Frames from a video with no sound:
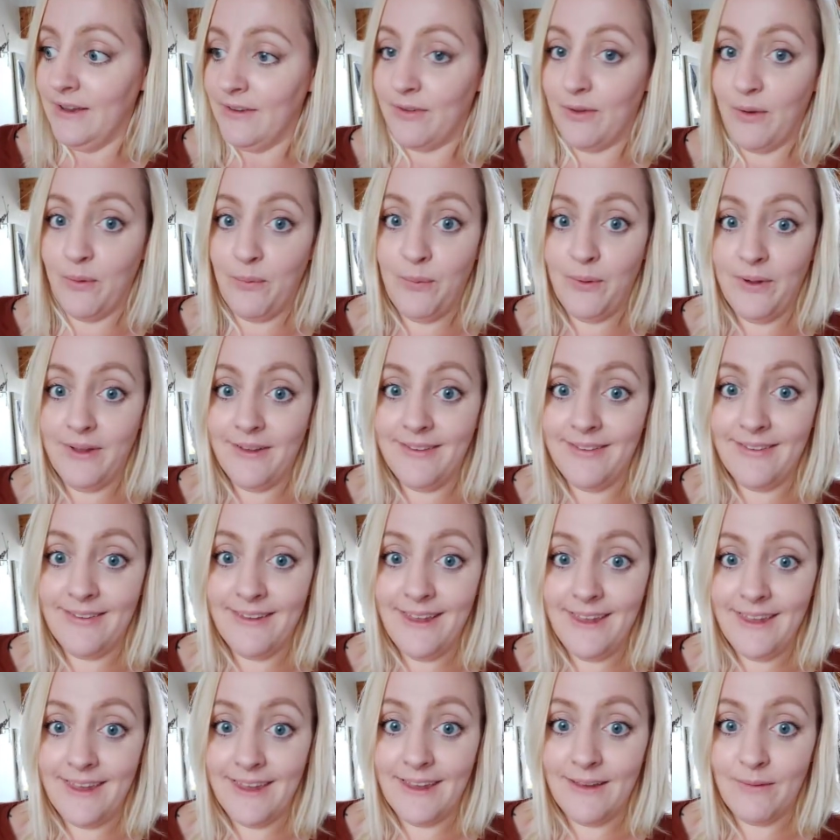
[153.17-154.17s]
So we'll
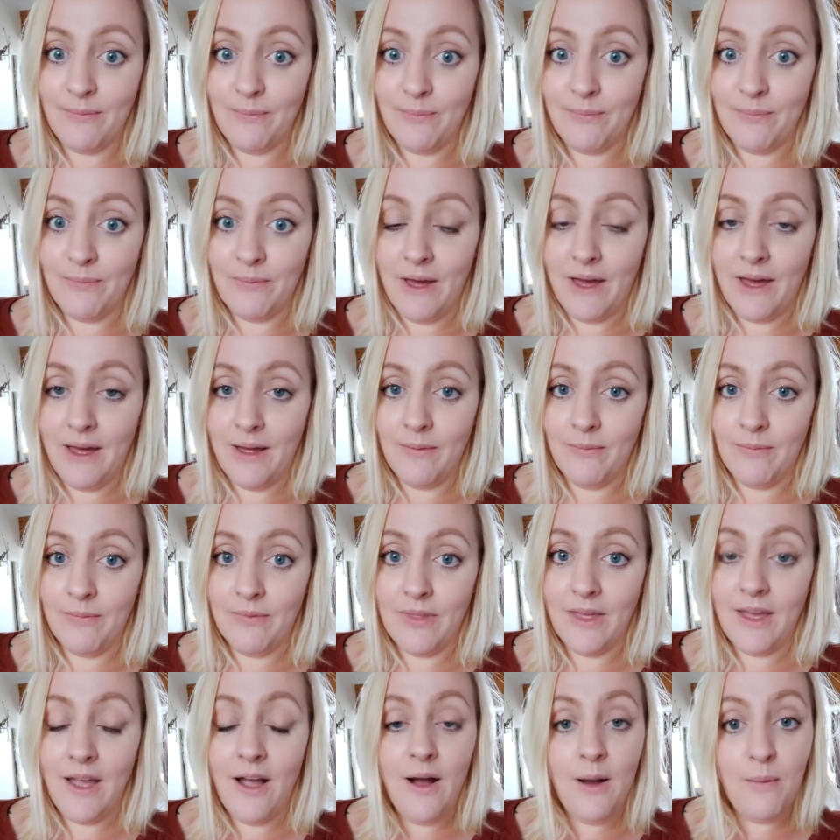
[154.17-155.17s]
see.
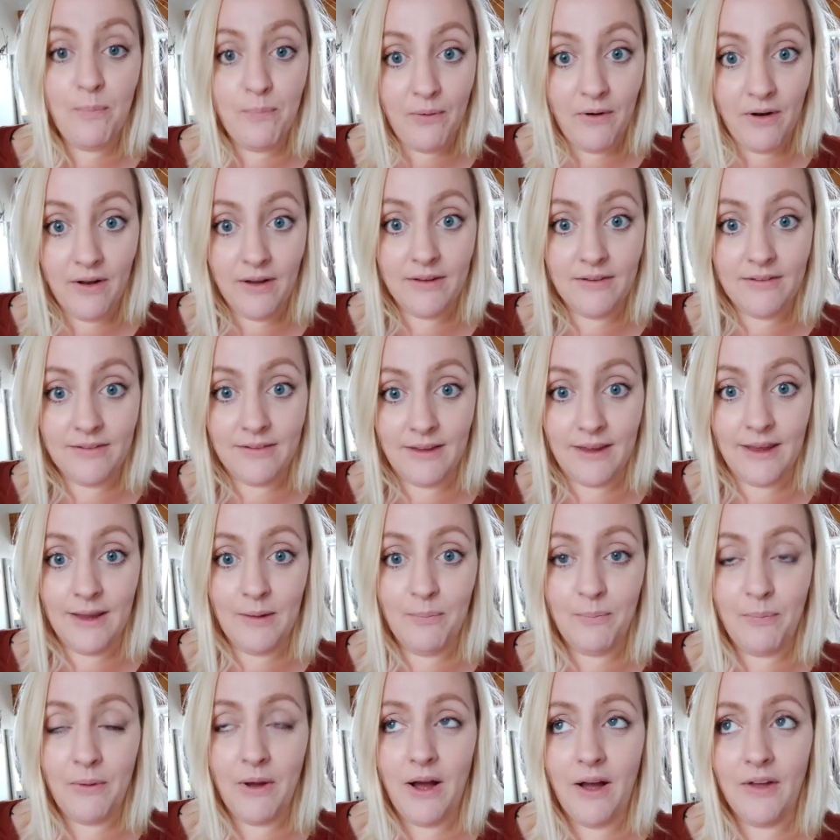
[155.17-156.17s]
They are
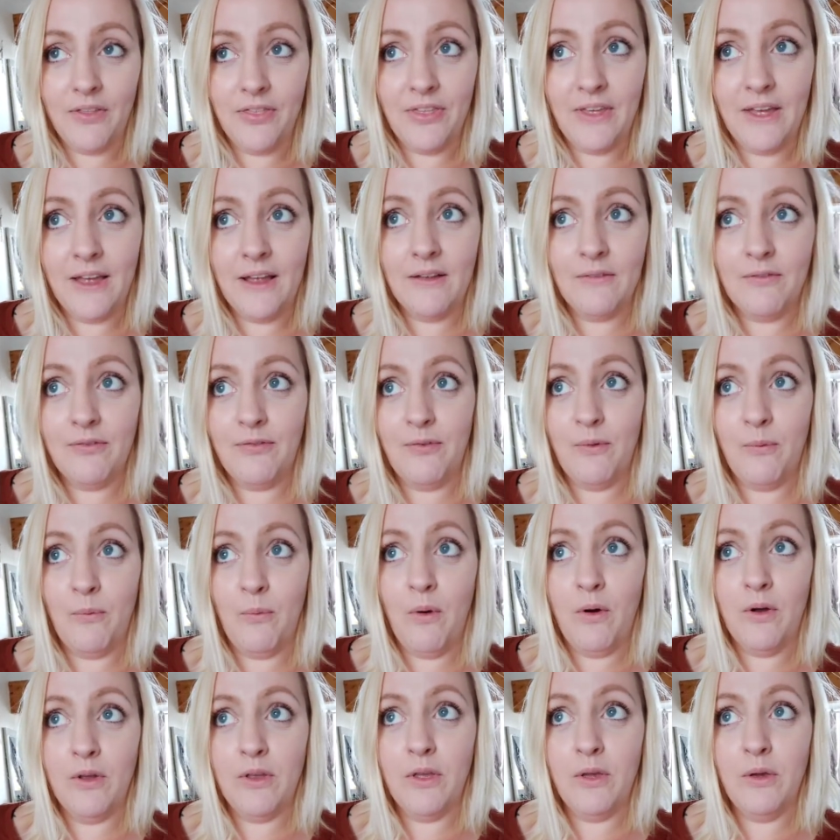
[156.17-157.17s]
pricey, but I think for
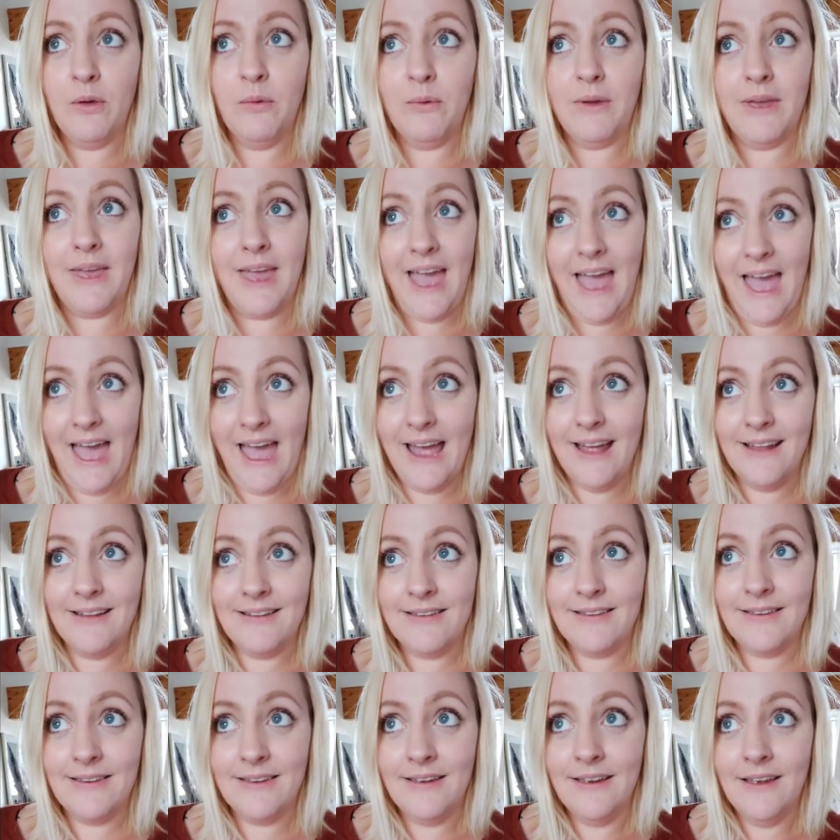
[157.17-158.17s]
what you
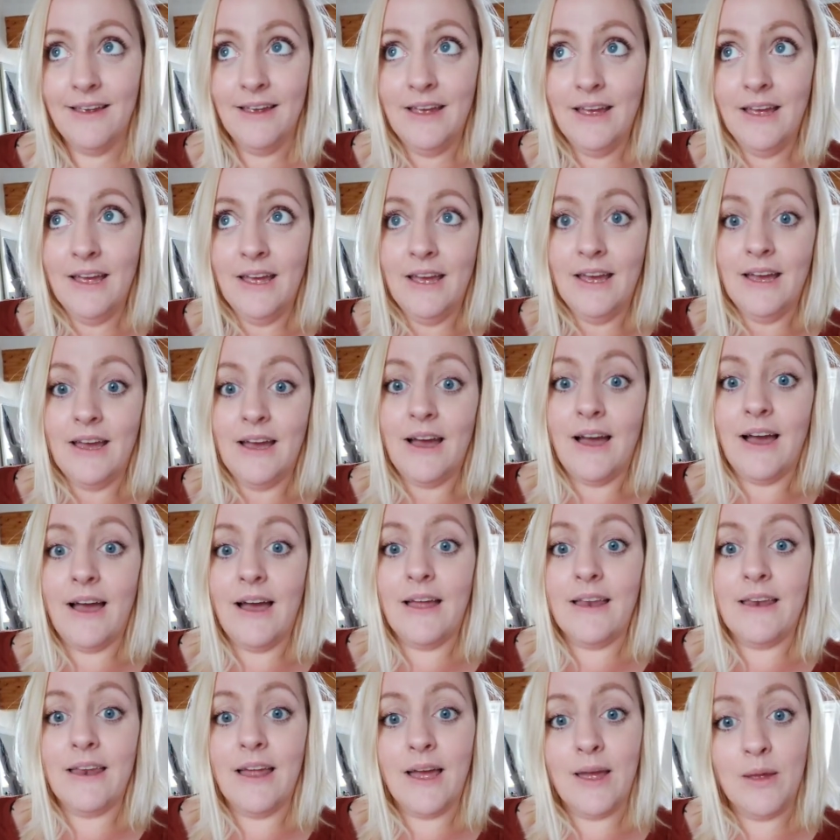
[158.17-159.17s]
get
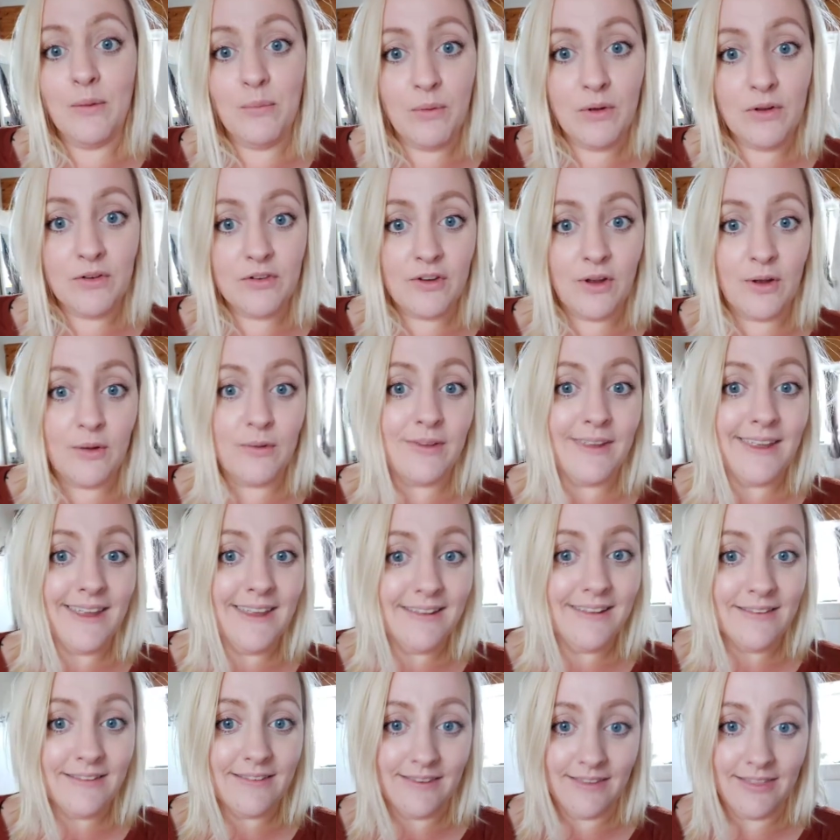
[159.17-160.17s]
and how much goes
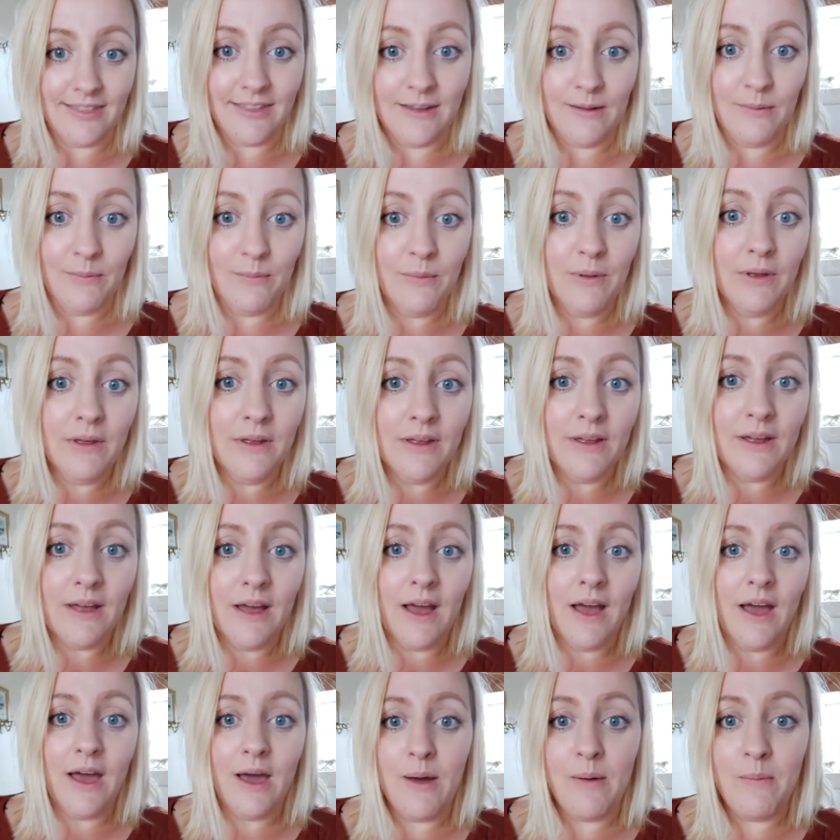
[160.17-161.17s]
into them,
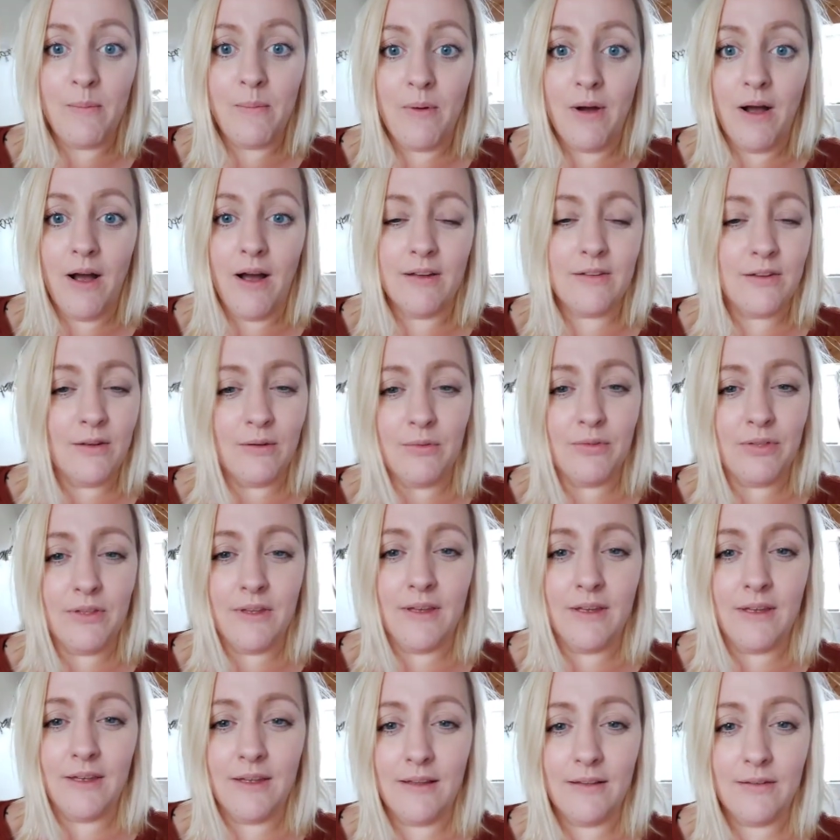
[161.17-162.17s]
I don't
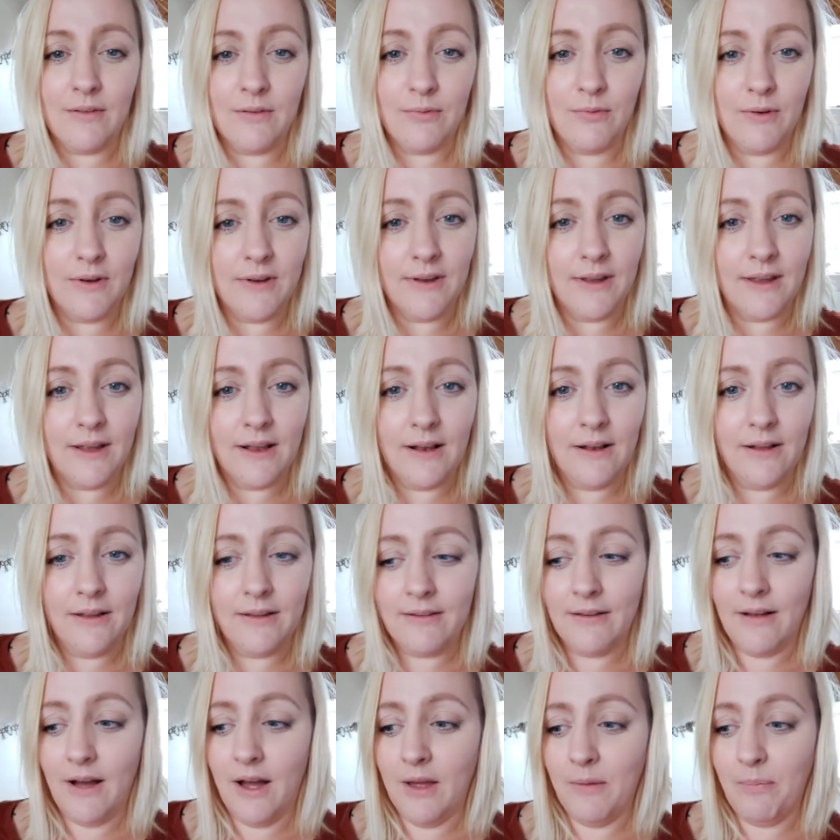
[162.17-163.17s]
think it's
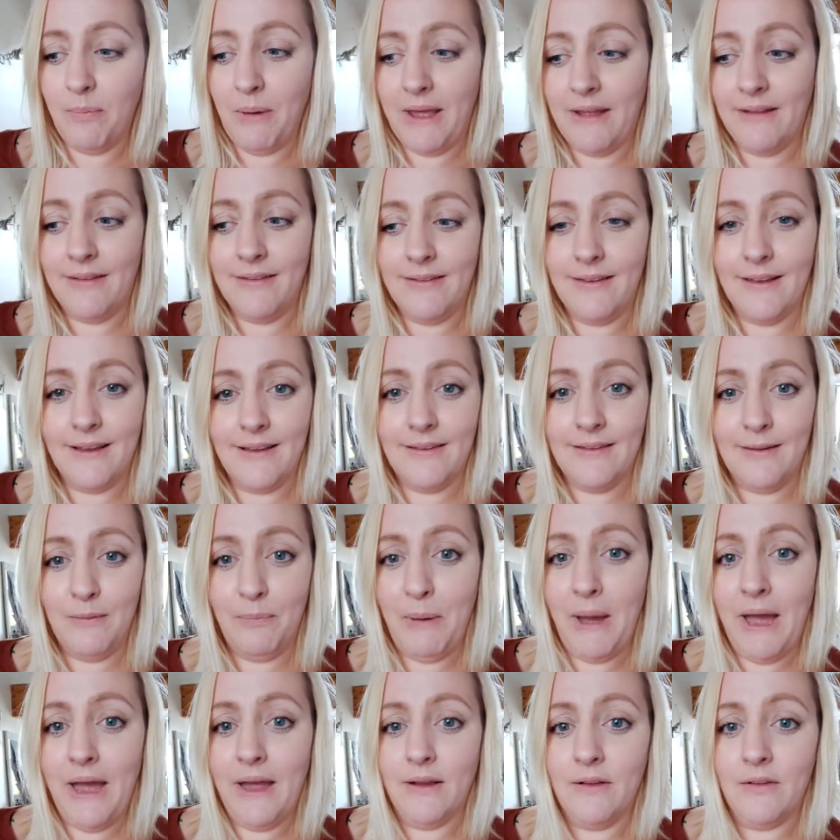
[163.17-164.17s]
ridiculous. I paid
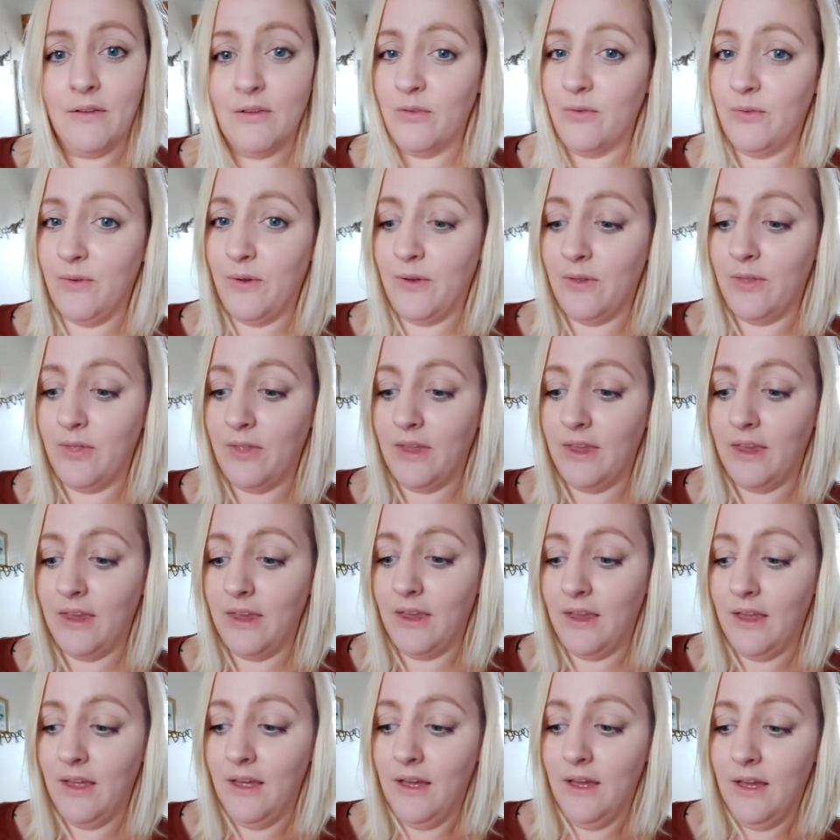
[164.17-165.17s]
£60 for
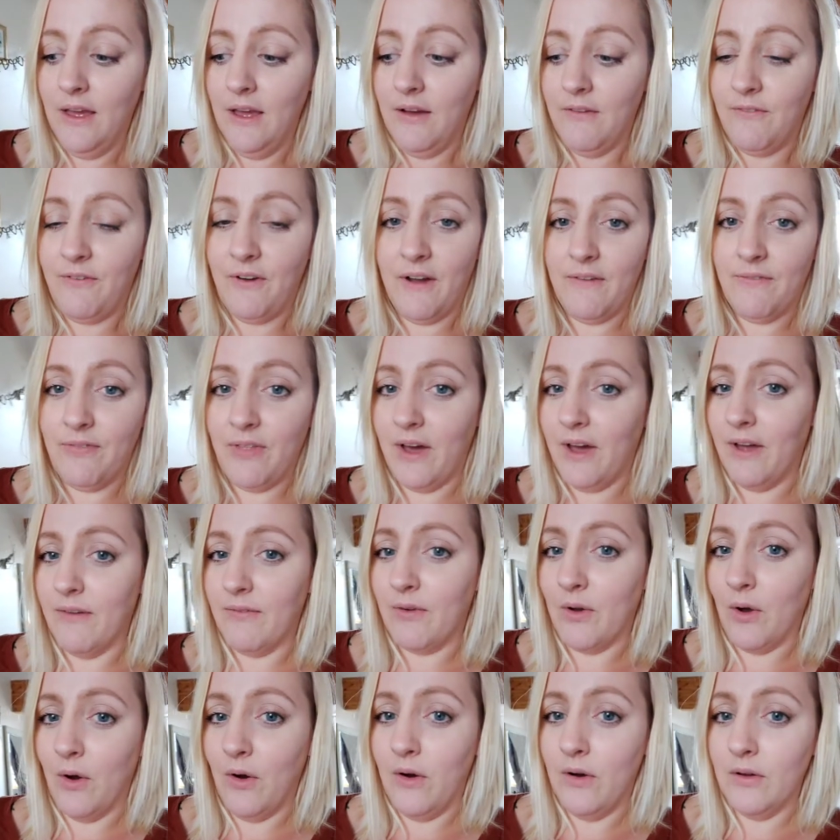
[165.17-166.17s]
the 5 that
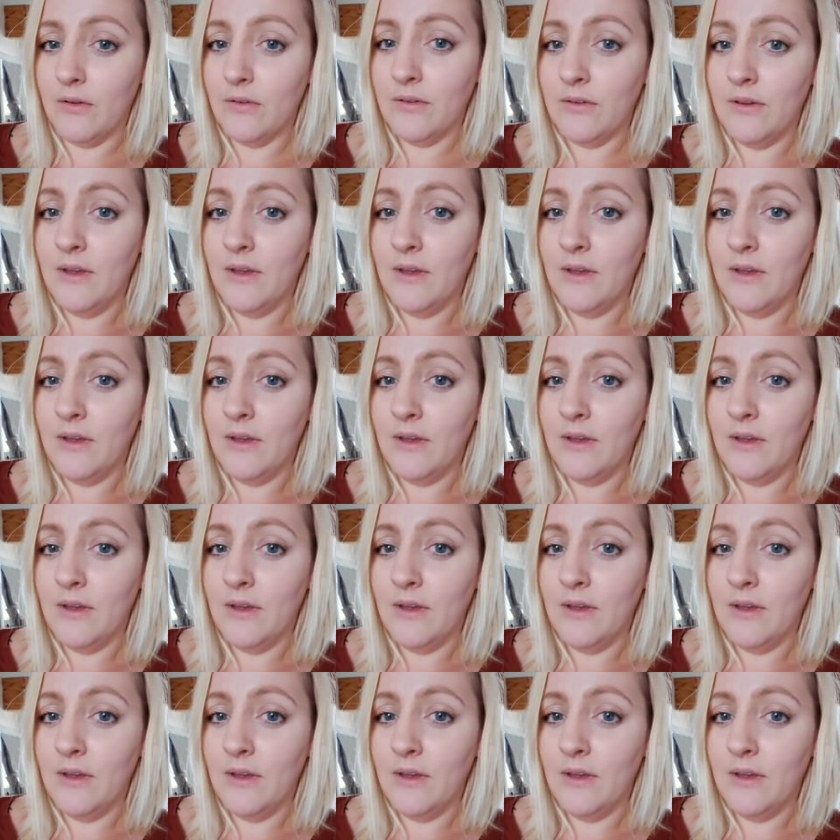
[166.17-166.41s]
I've got.